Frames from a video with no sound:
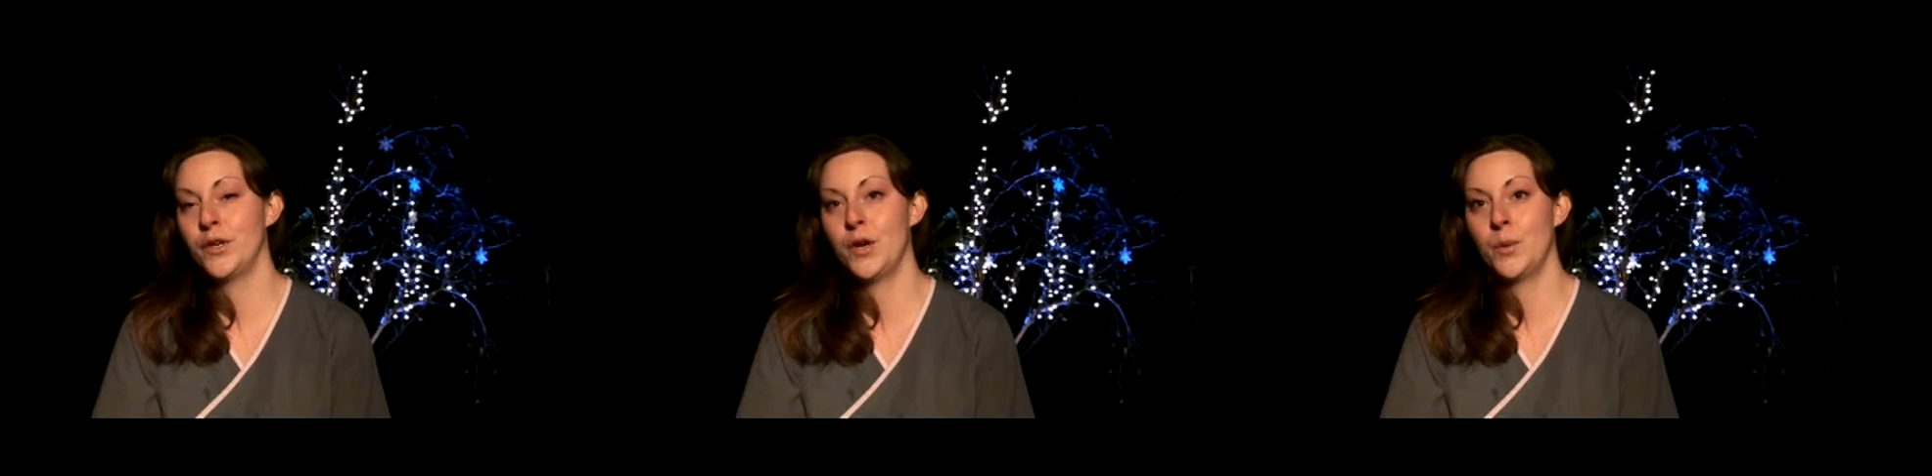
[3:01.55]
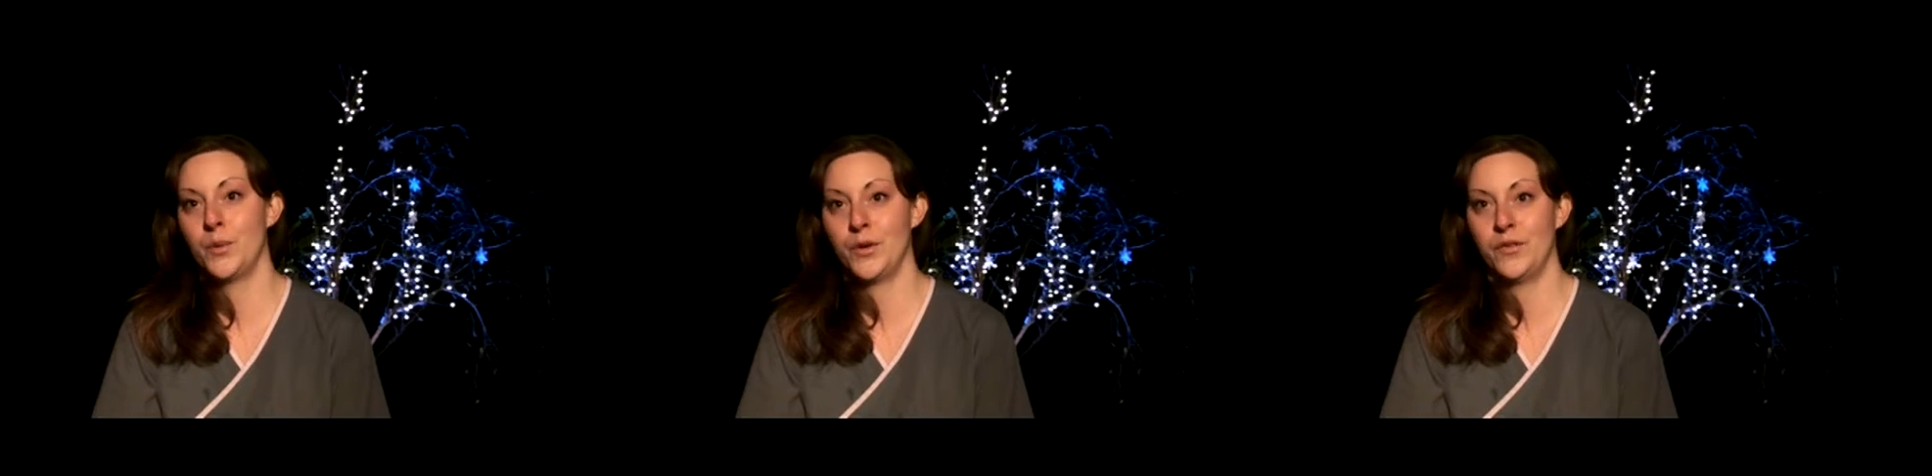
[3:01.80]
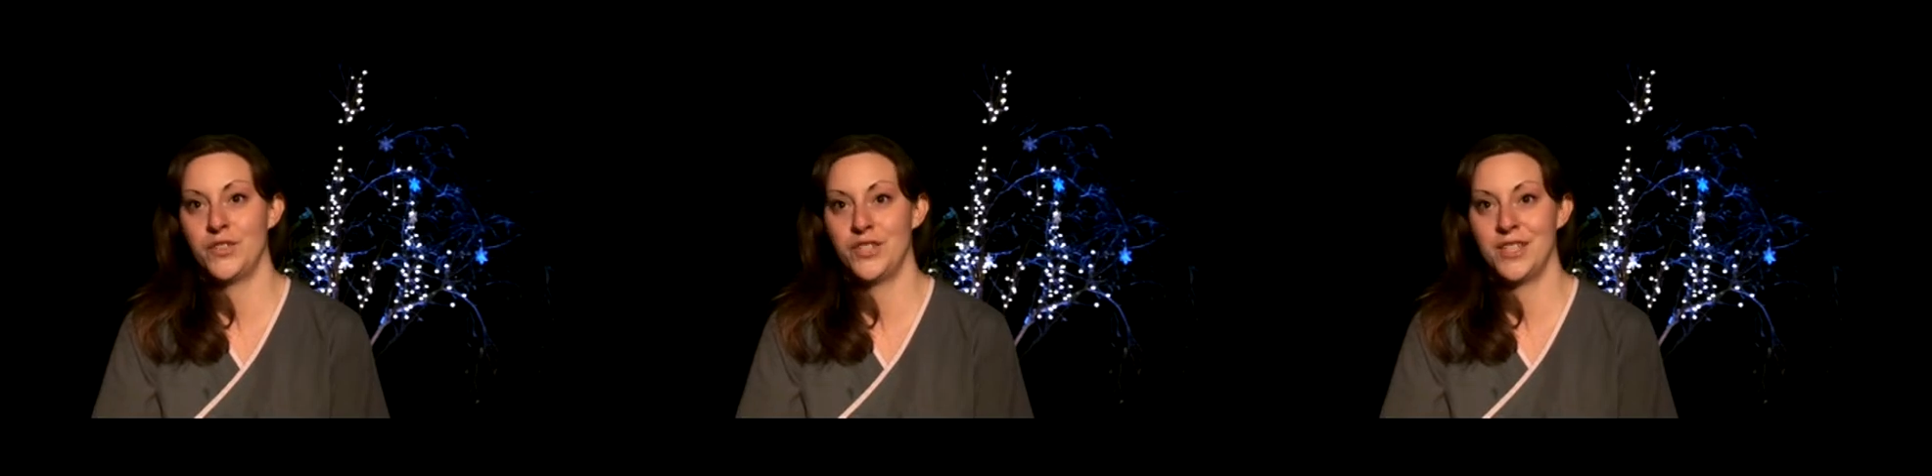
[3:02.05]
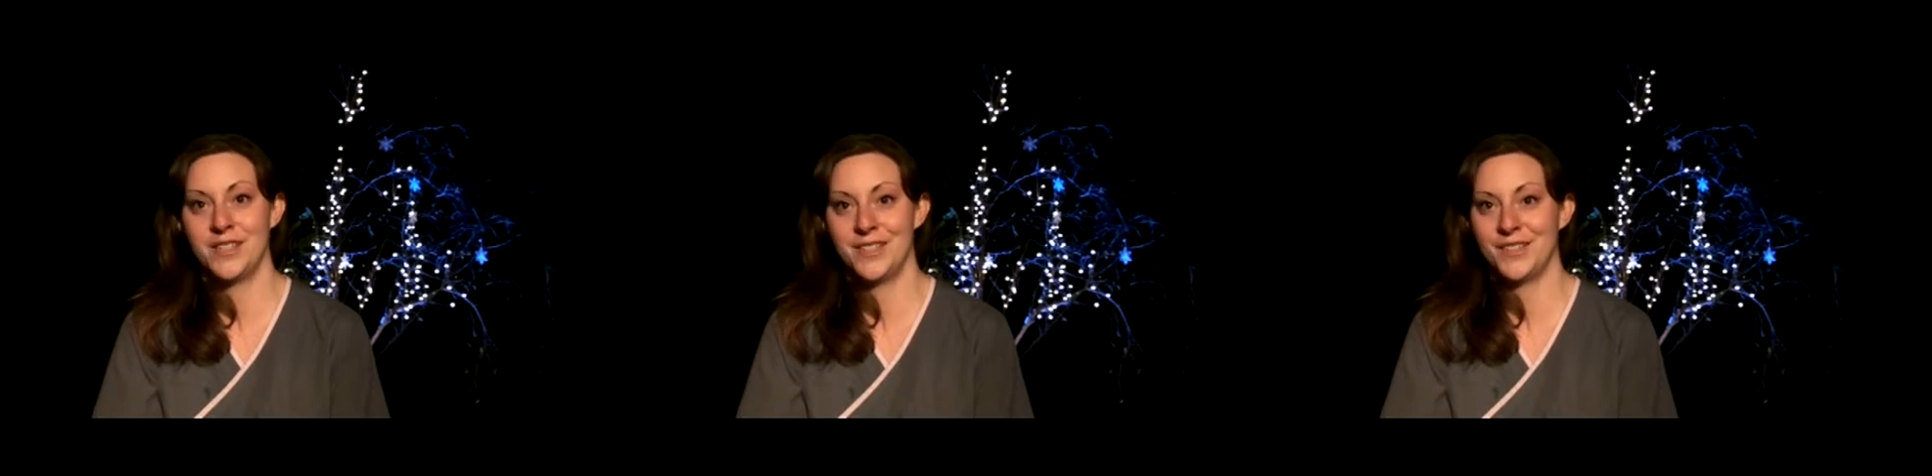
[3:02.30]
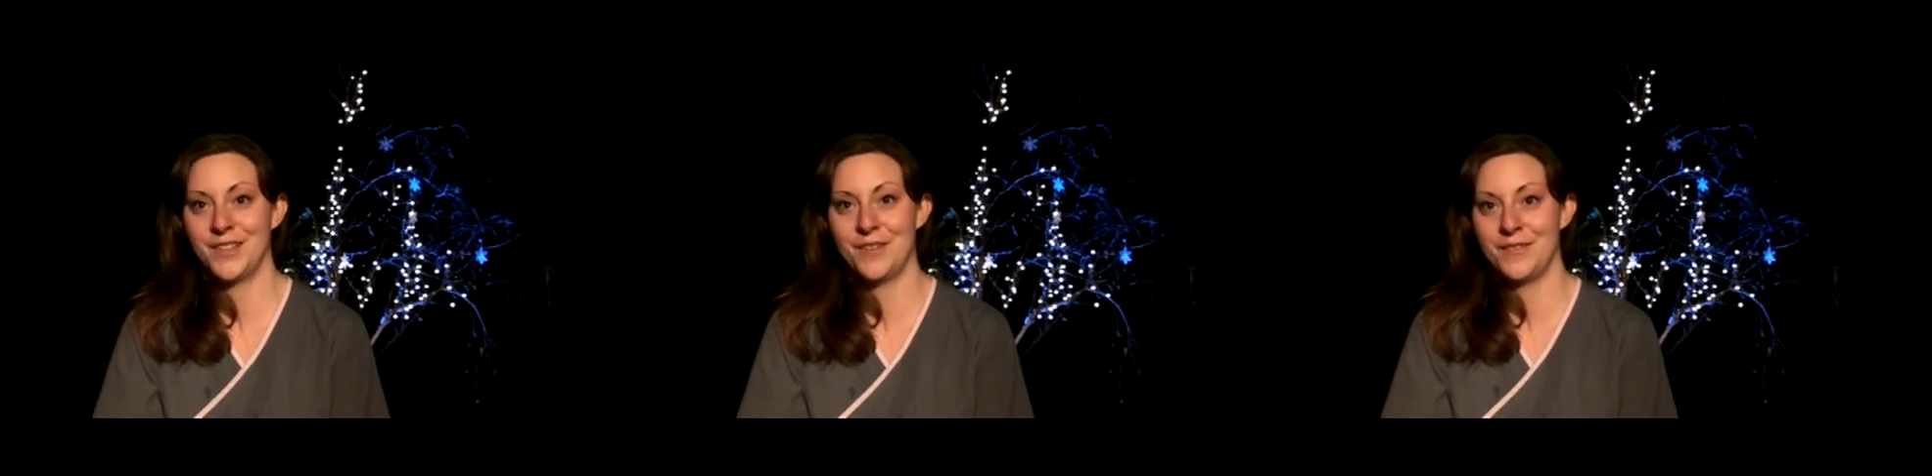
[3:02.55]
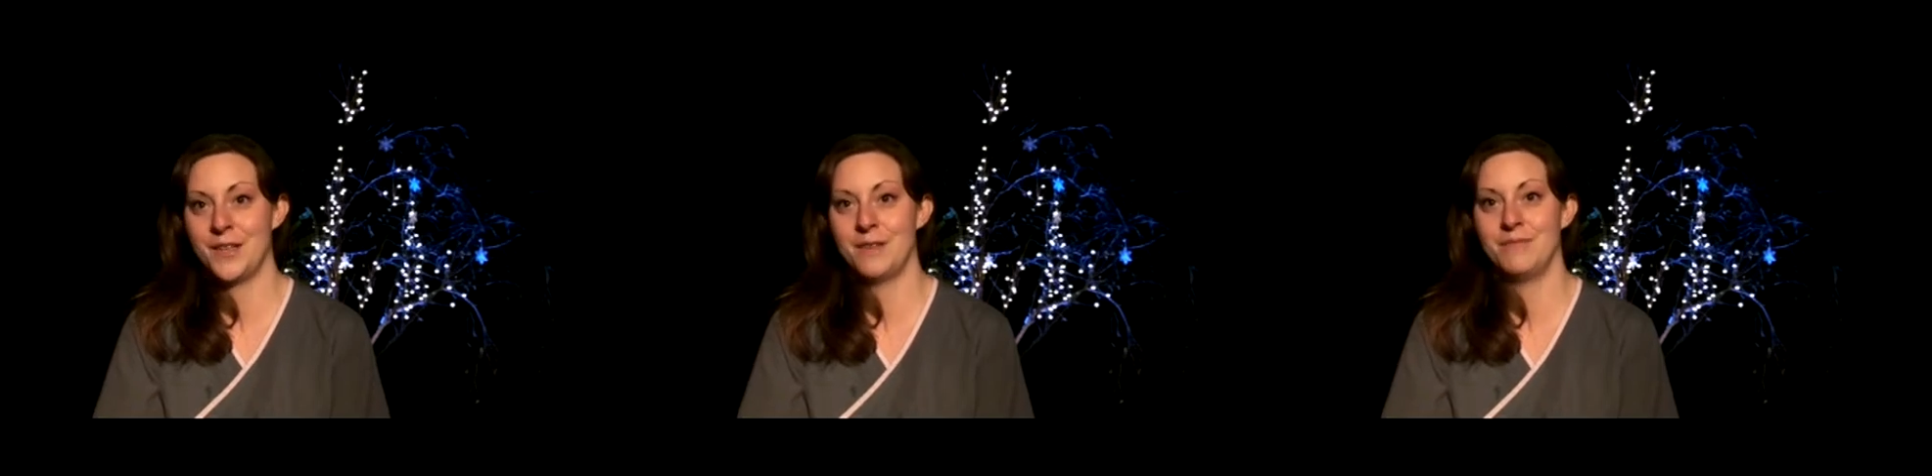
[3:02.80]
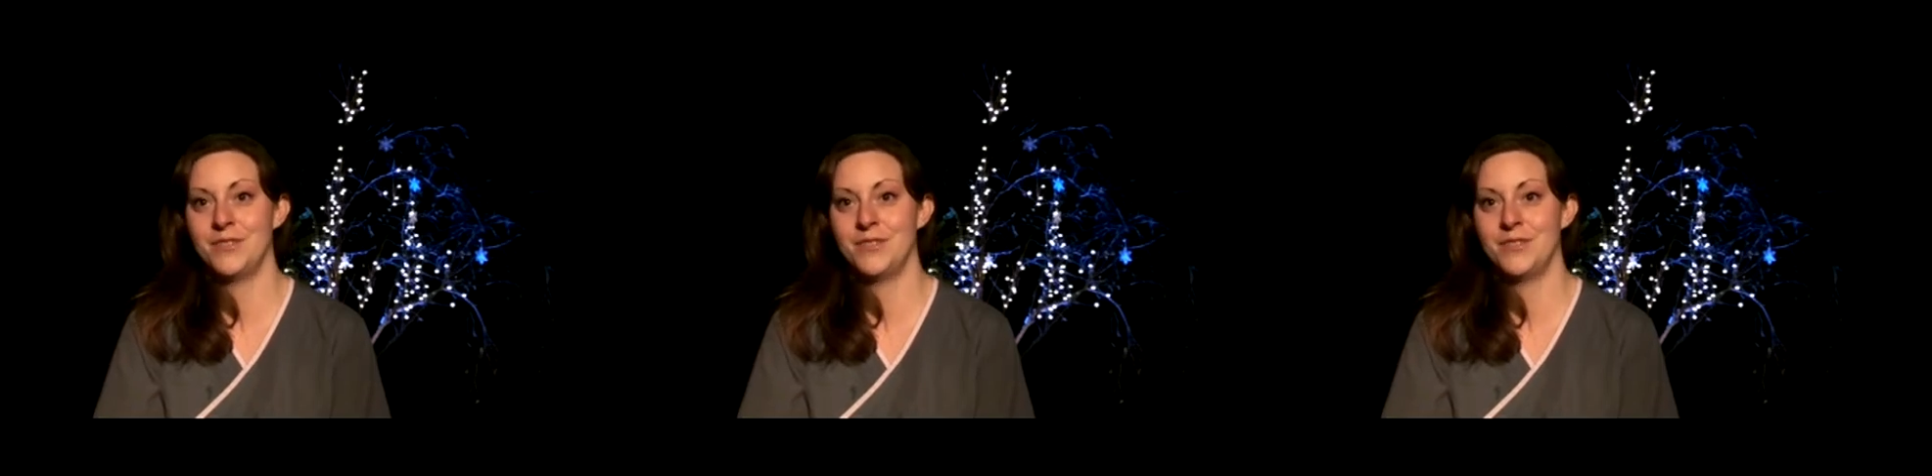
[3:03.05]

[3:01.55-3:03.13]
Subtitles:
or no proof, she still loved him.